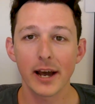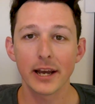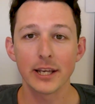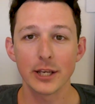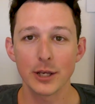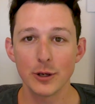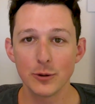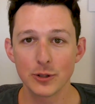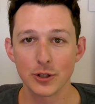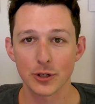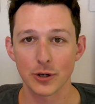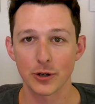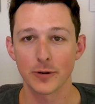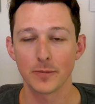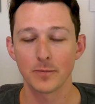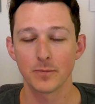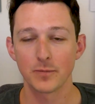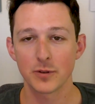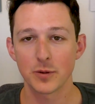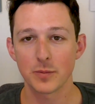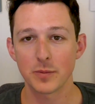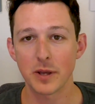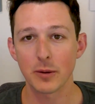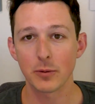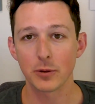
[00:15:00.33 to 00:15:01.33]
a user
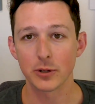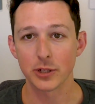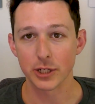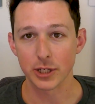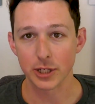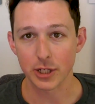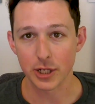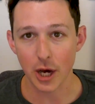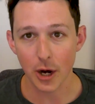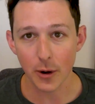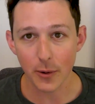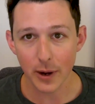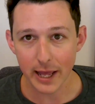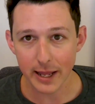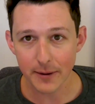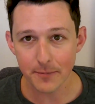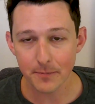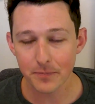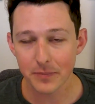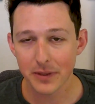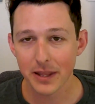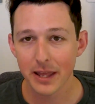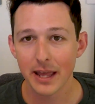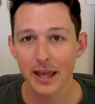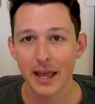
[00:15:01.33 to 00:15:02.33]
to be able to go
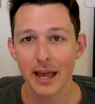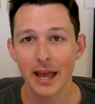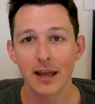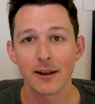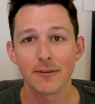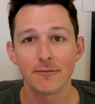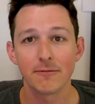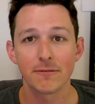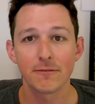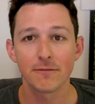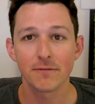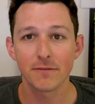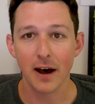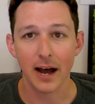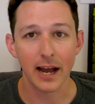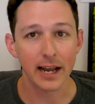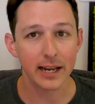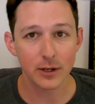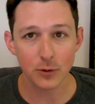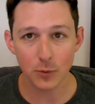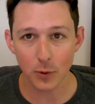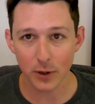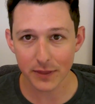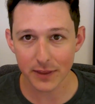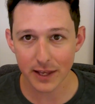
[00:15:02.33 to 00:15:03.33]
in and
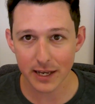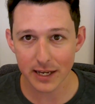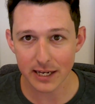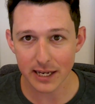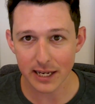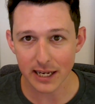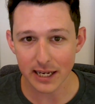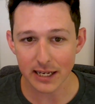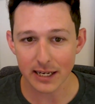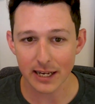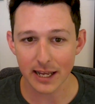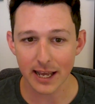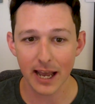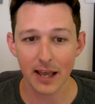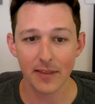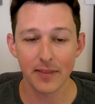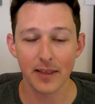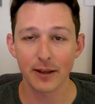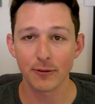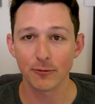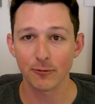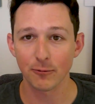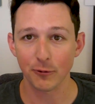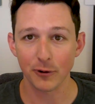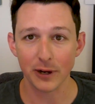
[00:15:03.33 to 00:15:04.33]
find what they need and
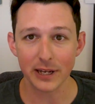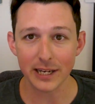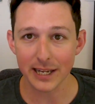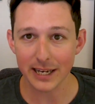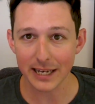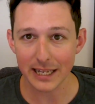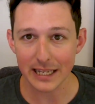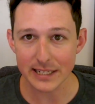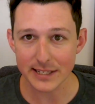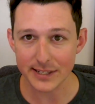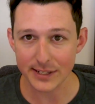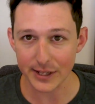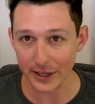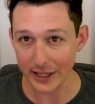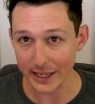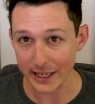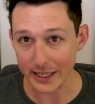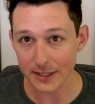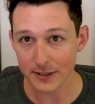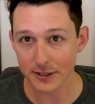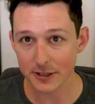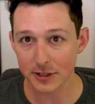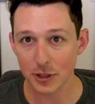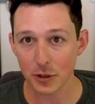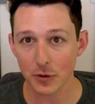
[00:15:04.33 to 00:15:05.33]
then read it
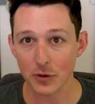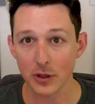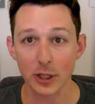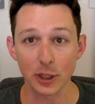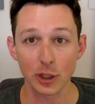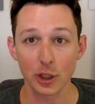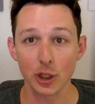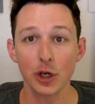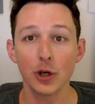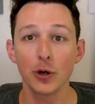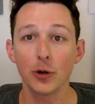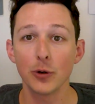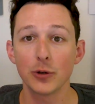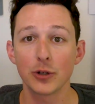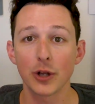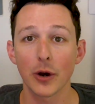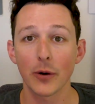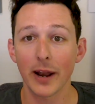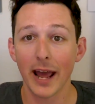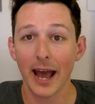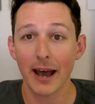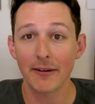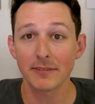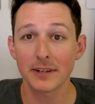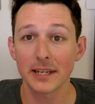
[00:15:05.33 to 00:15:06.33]
easily so that you
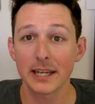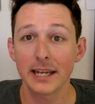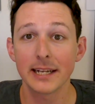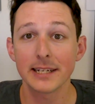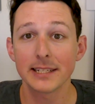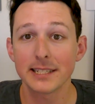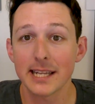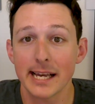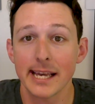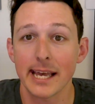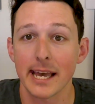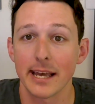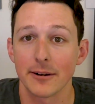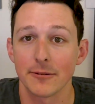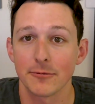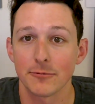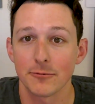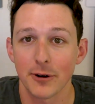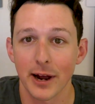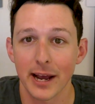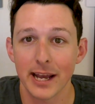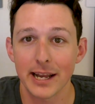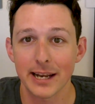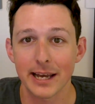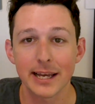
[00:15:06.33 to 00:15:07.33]
don't have to get a ticket,
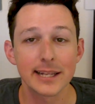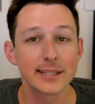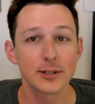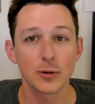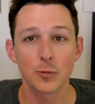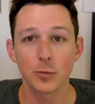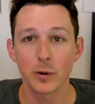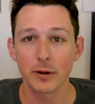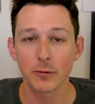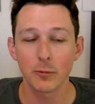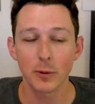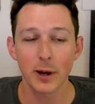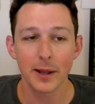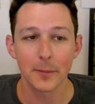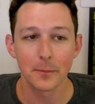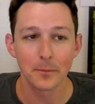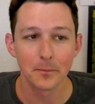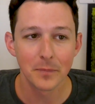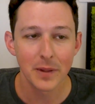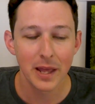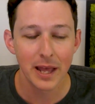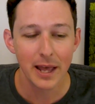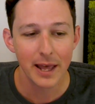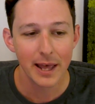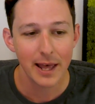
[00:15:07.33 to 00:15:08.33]
right? It's a win-win.
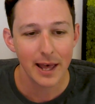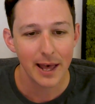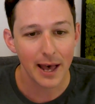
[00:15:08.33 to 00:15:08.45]
If you